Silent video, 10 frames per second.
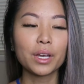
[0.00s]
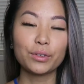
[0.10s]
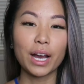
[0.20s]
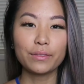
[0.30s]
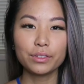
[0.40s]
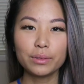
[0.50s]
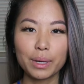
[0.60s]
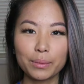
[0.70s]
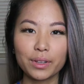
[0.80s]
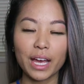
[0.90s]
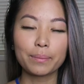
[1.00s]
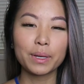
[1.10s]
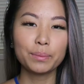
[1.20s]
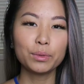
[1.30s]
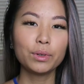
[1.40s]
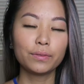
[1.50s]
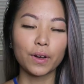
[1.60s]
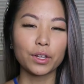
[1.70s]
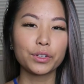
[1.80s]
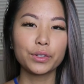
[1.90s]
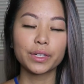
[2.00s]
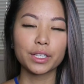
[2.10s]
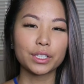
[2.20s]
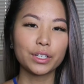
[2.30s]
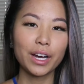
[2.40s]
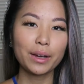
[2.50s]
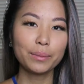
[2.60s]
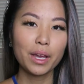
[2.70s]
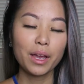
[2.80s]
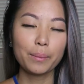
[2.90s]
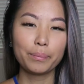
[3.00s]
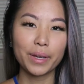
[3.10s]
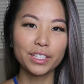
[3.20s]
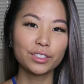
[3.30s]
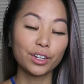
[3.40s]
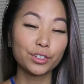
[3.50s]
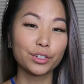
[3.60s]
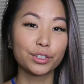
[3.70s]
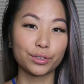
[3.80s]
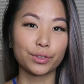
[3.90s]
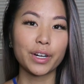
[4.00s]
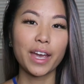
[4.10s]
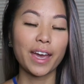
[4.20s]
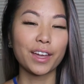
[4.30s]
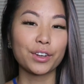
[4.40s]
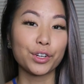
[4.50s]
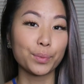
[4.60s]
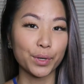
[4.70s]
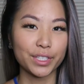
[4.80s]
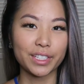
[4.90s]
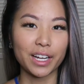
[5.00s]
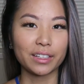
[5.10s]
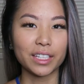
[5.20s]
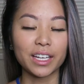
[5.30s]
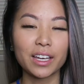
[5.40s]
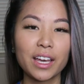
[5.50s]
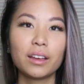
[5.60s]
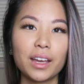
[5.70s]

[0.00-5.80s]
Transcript: But you have to remember that people will follow you on Instagram based on your story and your personality.